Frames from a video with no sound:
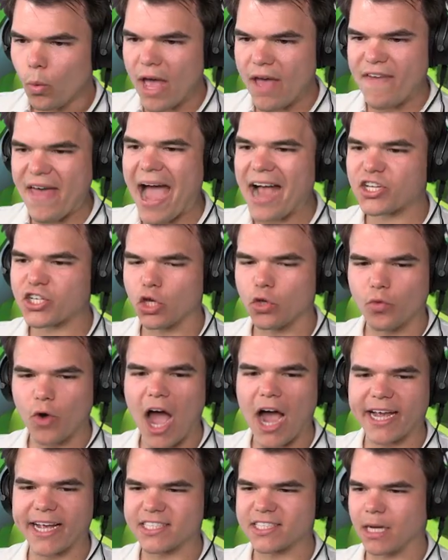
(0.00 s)
We have actual
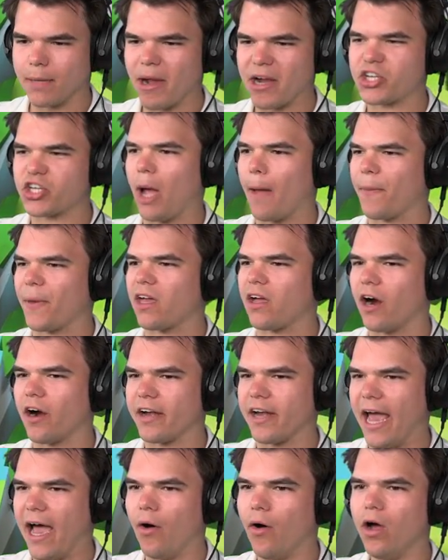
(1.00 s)
rockets on my shopping
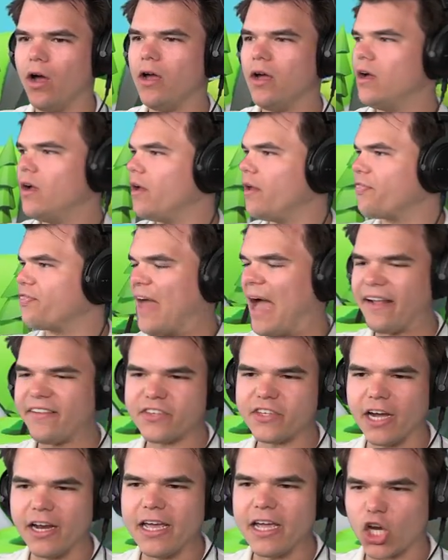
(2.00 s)
cart now.
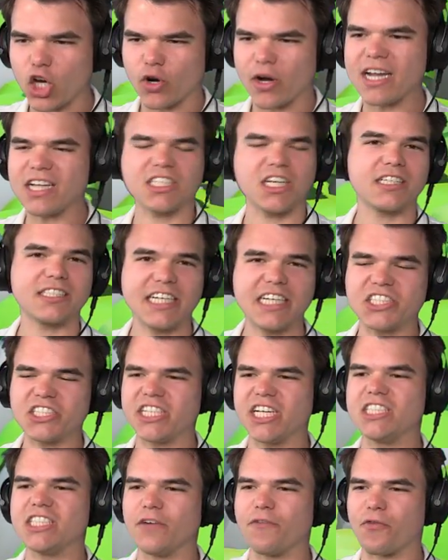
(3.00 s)
That's gonna increase our
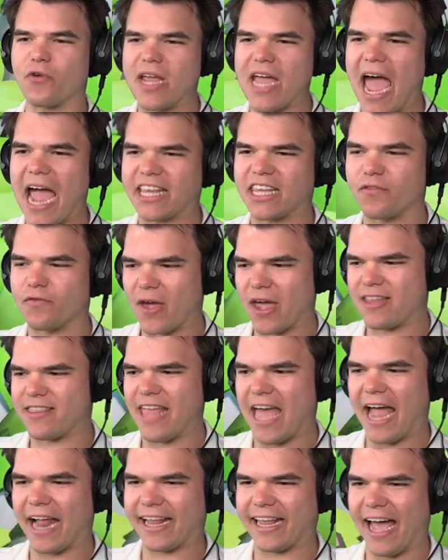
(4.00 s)
distance if we activate
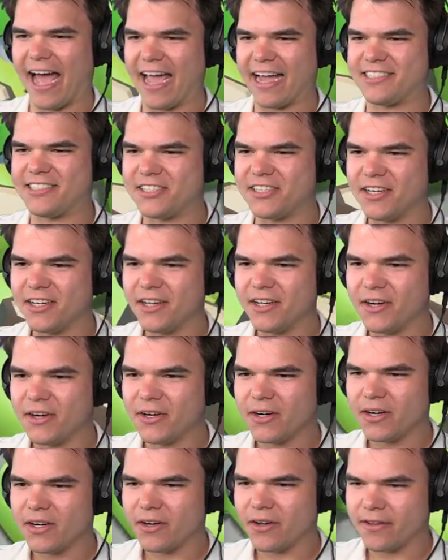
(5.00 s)
that, guys.
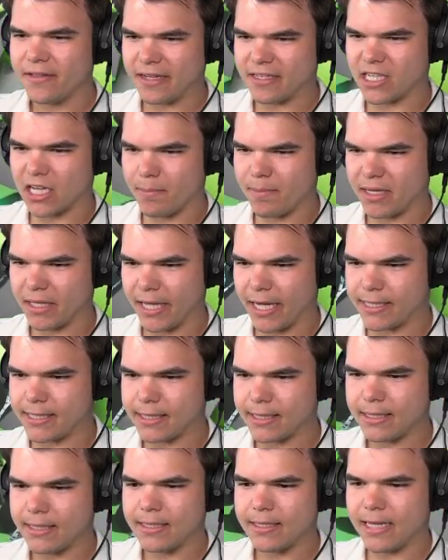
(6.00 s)
That's gonna be
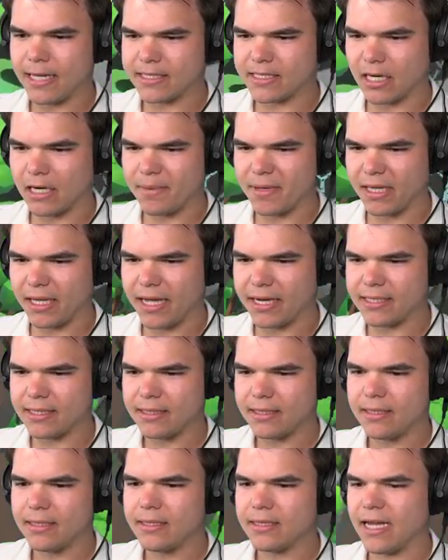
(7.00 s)
lit. That's gonna be lit.
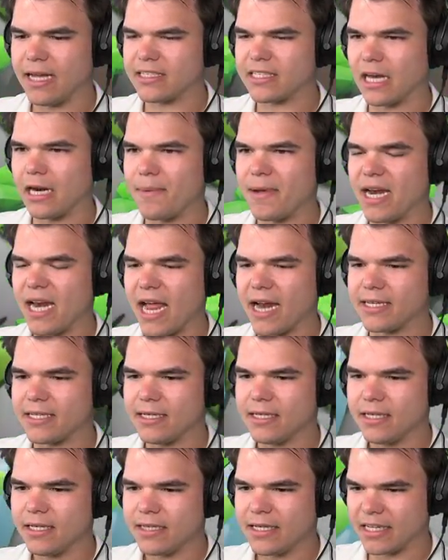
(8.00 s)
That's gonna be lit.
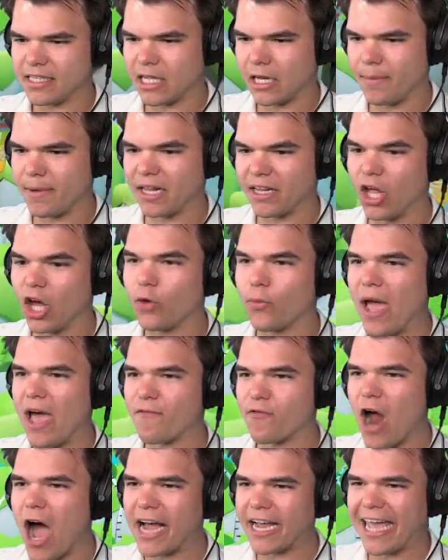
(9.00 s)
That's gonna be lit. Look, we
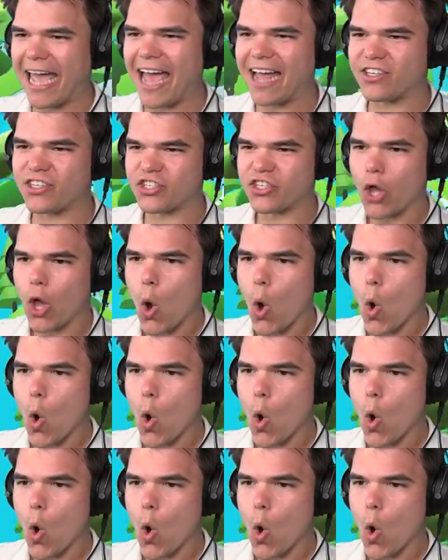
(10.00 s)
have rockets!